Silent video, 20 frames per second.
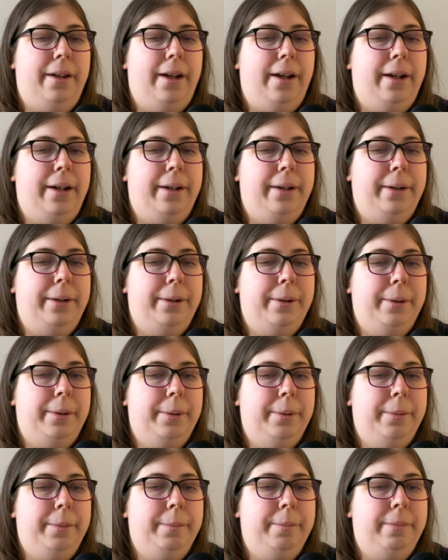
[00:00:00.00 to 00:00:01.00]

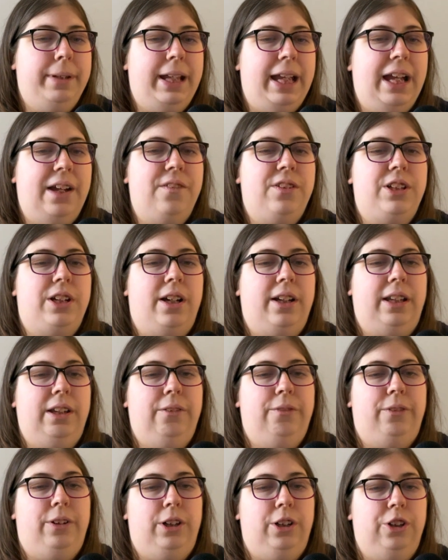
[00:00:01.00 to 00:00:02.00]
Um, have
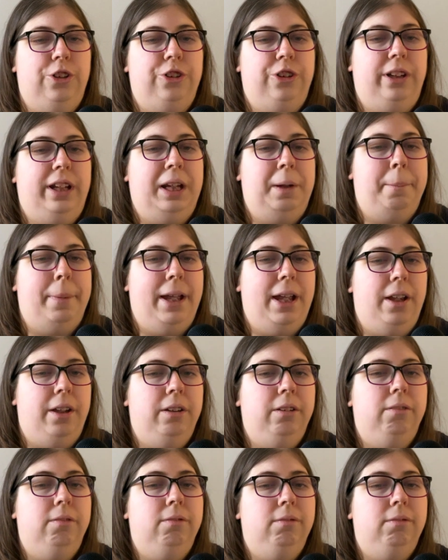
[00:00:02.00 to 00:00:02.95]
talking furniture like Belle.